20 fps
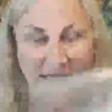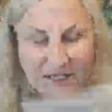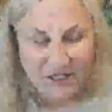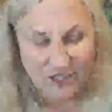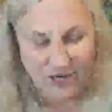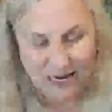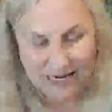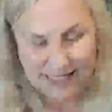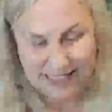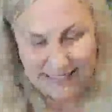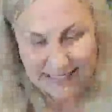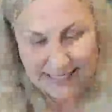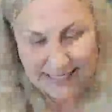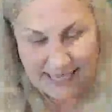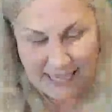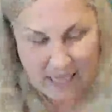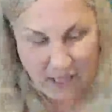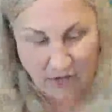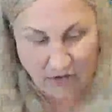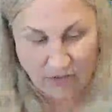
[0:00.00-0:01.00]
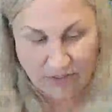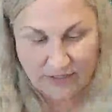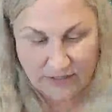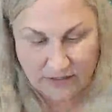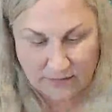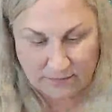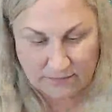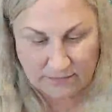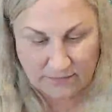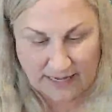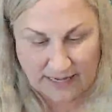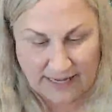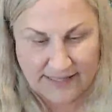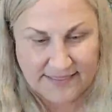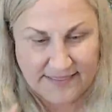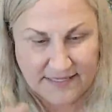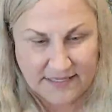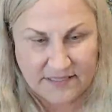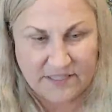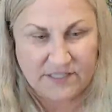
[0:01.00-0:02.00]
I tried to count them.
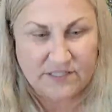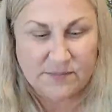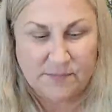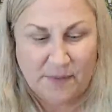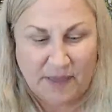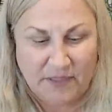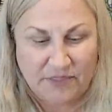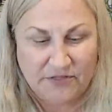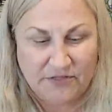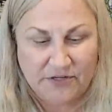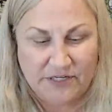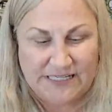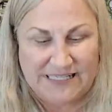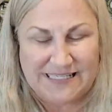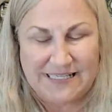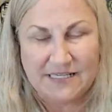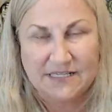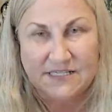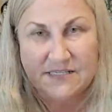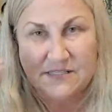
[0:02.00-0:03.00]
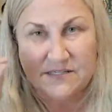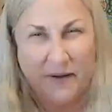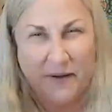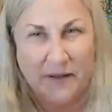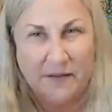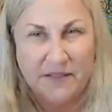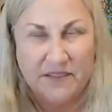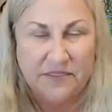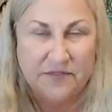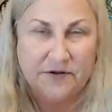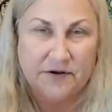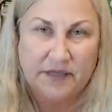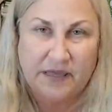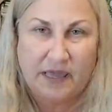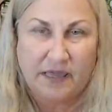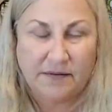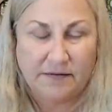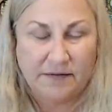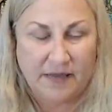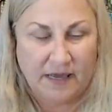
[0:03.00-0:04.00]
I think there's about 36, like
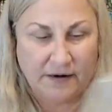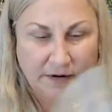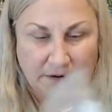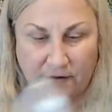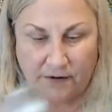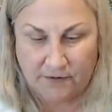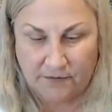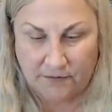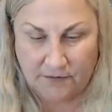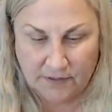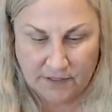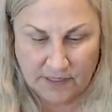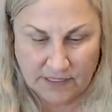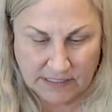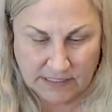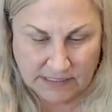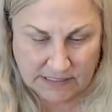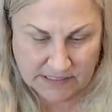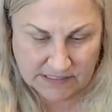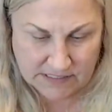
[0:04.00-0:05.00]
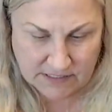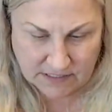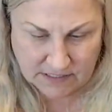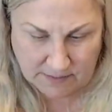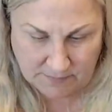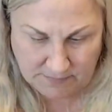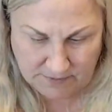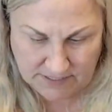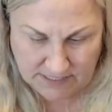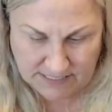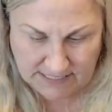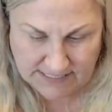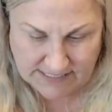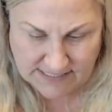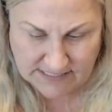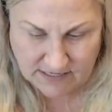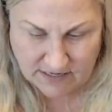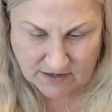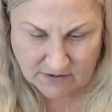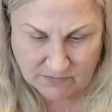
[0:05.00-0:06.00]
38. I don't know. Because there are a couple
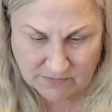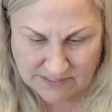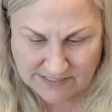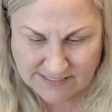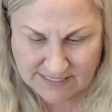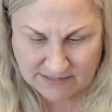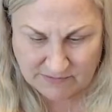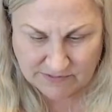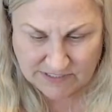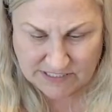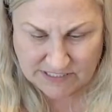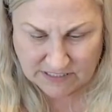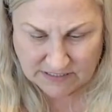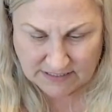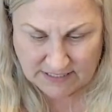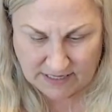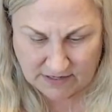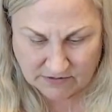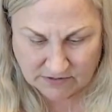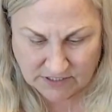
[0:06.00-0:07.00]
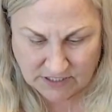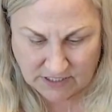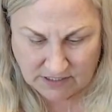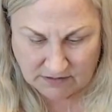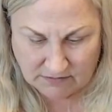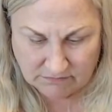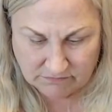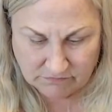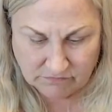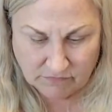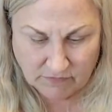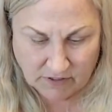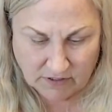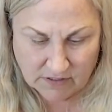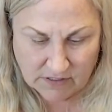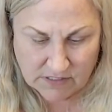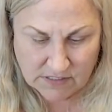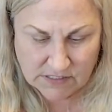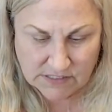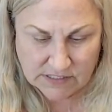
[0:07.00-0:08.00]
that I saw once I was done counting.
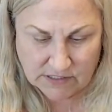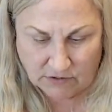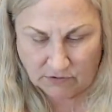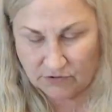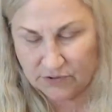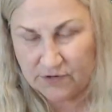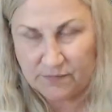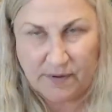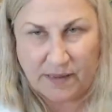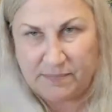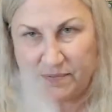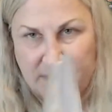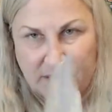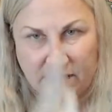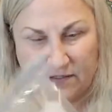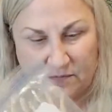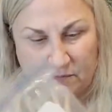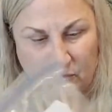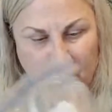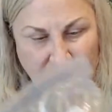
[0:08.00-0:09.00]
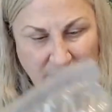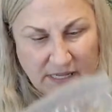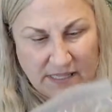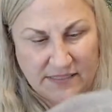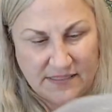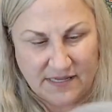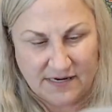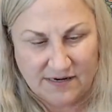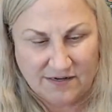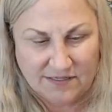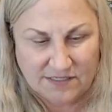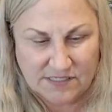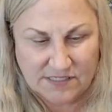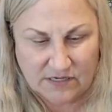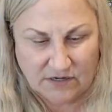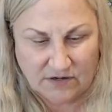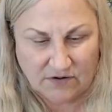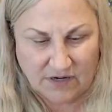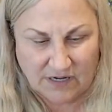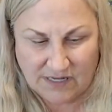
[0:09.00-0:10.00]
So there might be a little more. And then
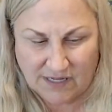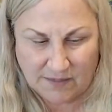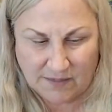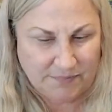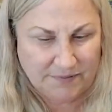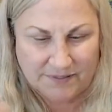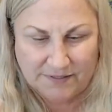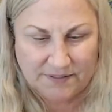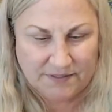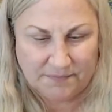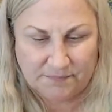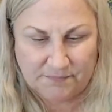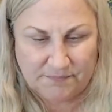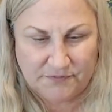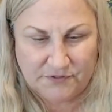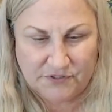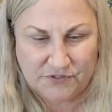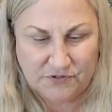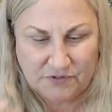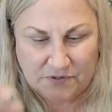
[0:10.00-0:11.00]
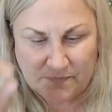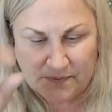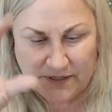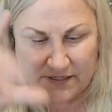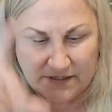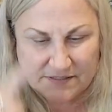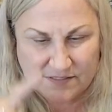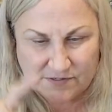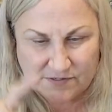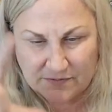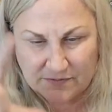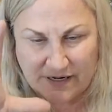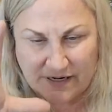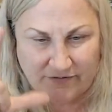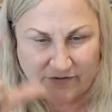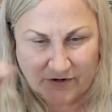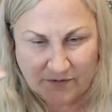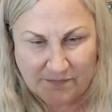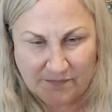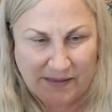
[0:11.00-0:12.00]
also a couple of the toothpicks or
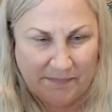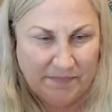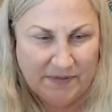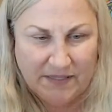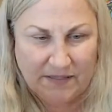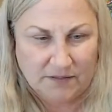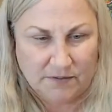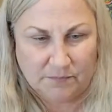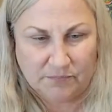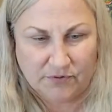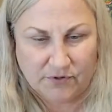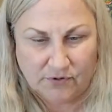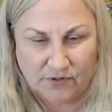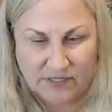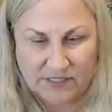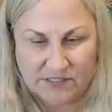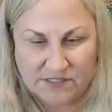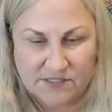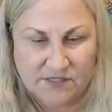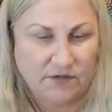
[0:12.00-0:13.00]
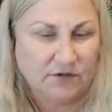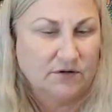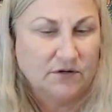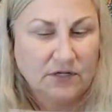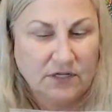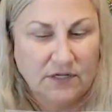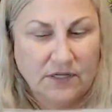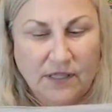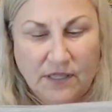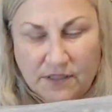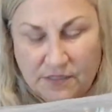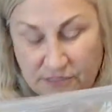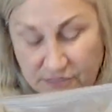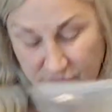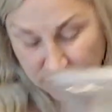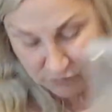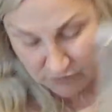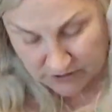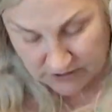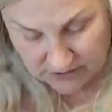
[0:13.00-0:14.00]
whatever might be a little broken. So
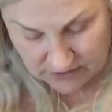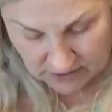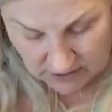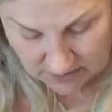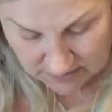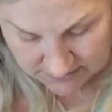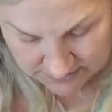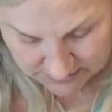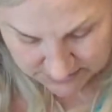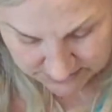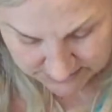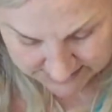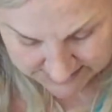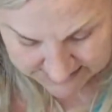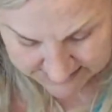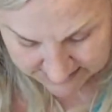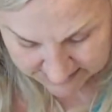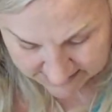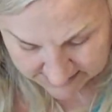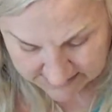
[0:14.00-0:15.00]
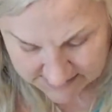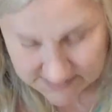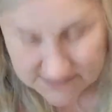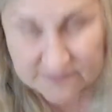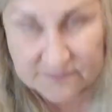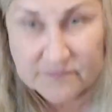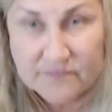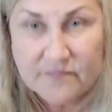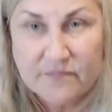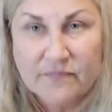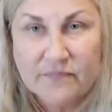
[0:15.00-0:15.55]
we're going to call it 36.